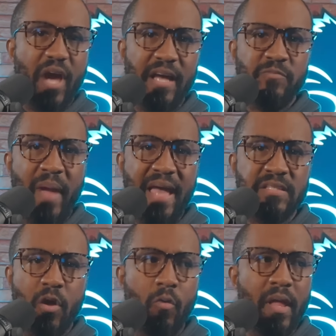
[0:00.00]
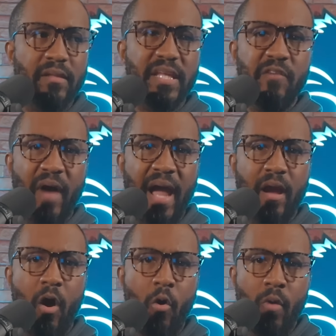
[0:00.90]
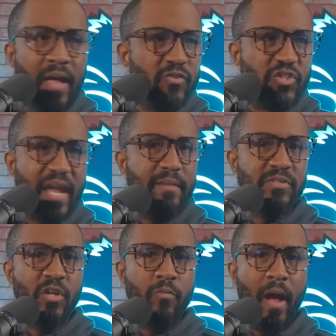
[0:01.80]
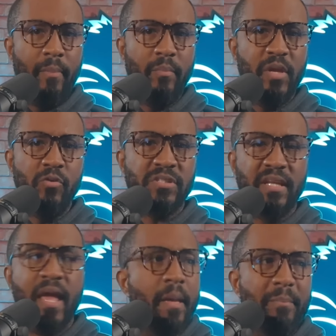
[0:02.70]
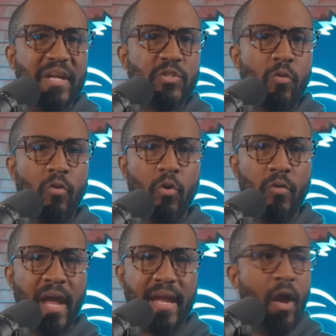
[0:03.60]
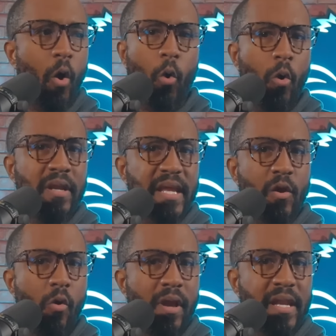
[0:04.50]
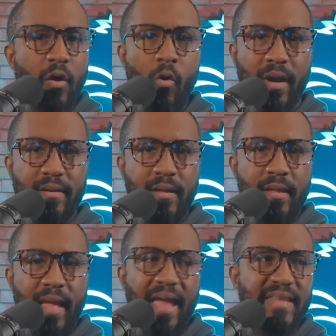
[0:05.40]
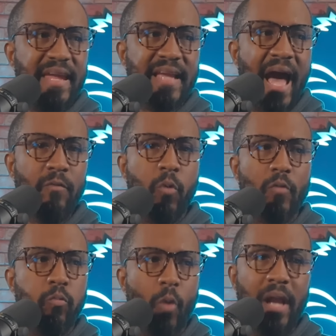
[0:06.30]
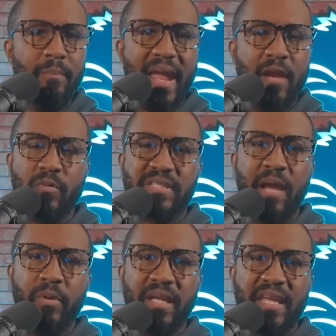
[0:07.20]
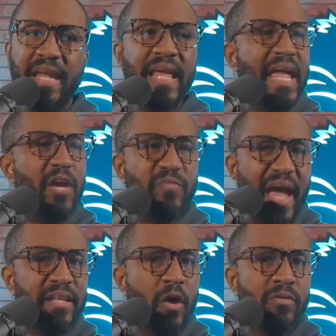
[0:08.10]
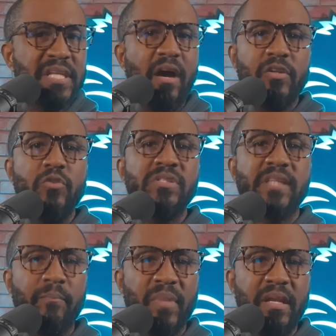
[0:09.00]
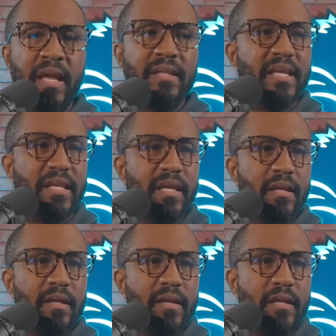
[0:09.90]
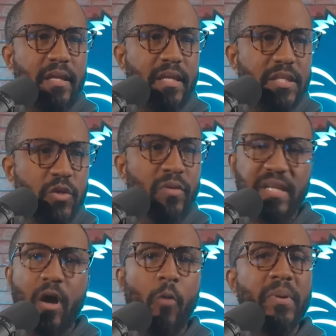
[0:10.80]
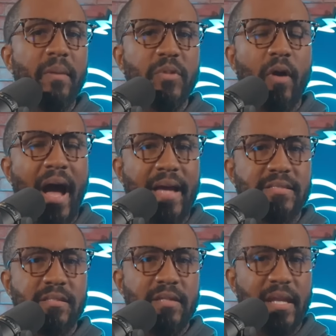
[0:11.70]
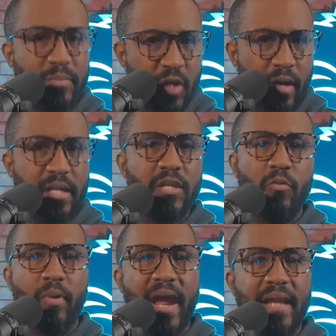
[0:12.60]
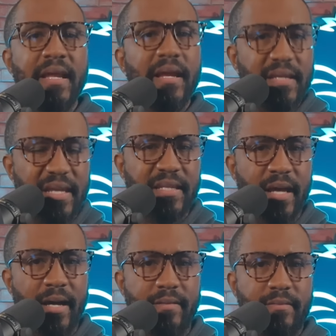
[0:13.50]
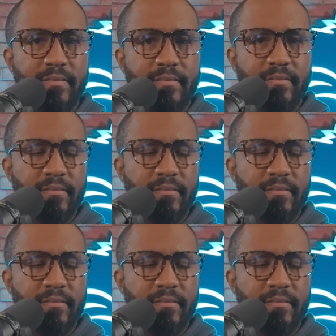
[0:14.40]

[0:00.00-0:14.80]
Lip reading: Josh Pasco, Levi O, James the Problem Houston, Mitchell Ogude, on and on and on. And they got what one man was able to get. If that don't tell you something, then you need to open up your eyes. And I'm talking to you, Brad. Get it done.